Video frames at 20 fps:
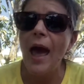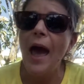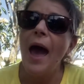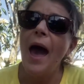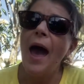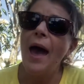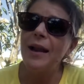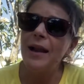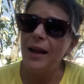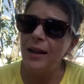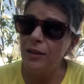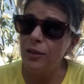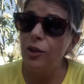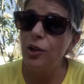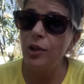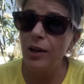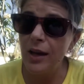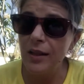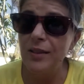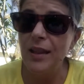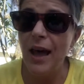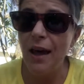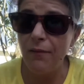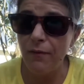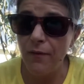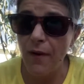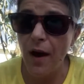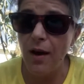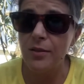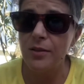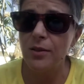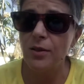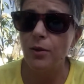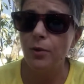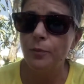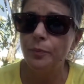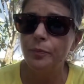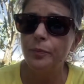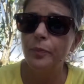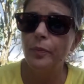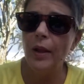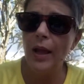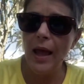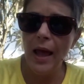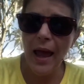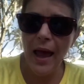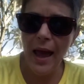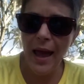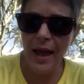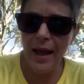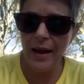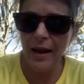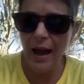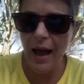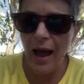And I look at that fossil, and